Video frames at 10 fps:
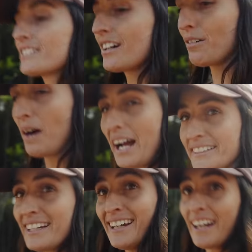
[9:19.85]
so
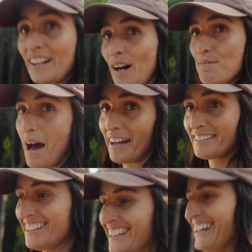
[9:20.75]
wet and
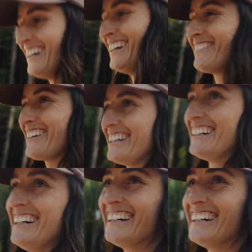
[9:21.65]
compact, we